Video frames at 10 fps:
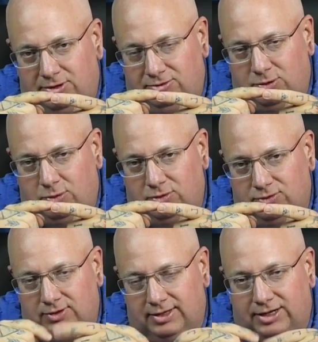of
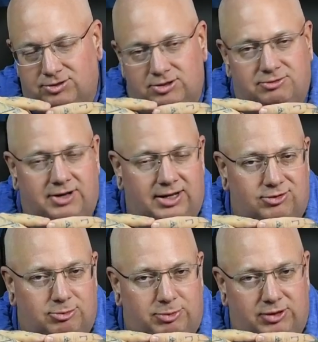course, that actually
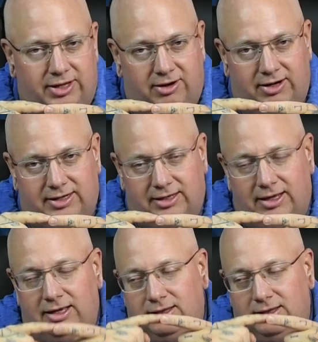defines the polarity,